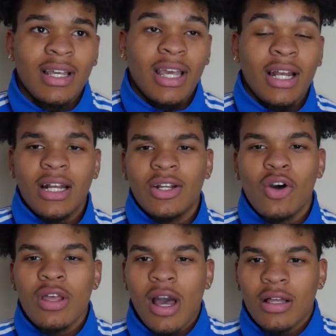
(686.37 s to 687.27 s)
and I know
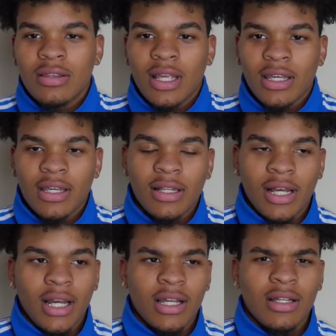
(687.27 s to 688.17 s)
y'all thinking, like,
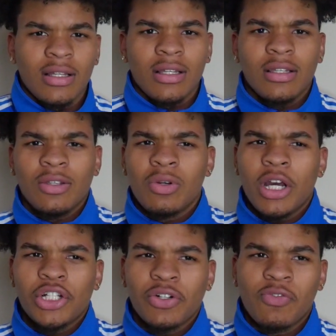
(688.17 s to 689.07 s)
you
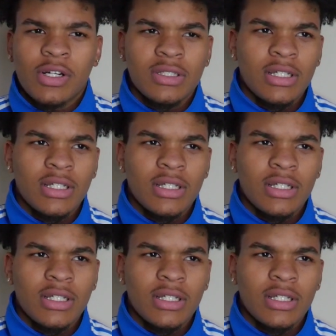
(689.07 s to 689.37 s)
had your first